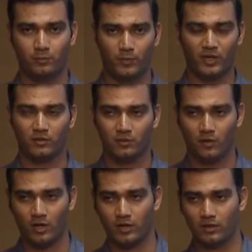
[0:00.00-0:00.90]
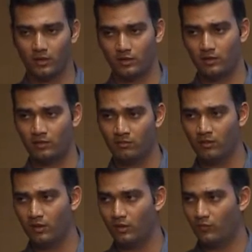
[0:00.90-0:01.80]
Ping to login. And then
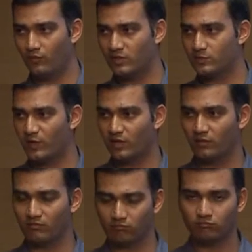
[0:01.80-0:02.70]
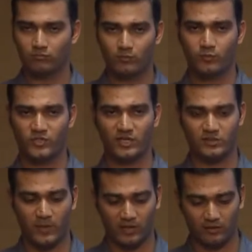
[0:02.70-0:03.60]
once Ping
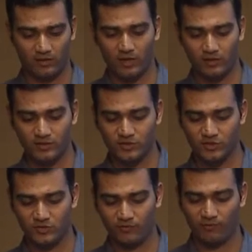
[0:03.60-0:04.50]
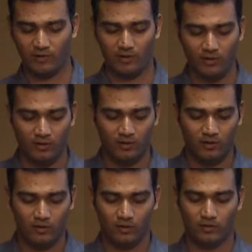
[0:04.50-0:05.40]
sends back the right assertions, we will
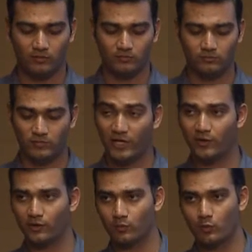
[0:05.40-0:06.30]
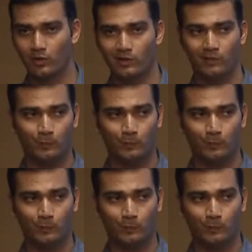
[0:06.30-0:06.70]
let you in Google.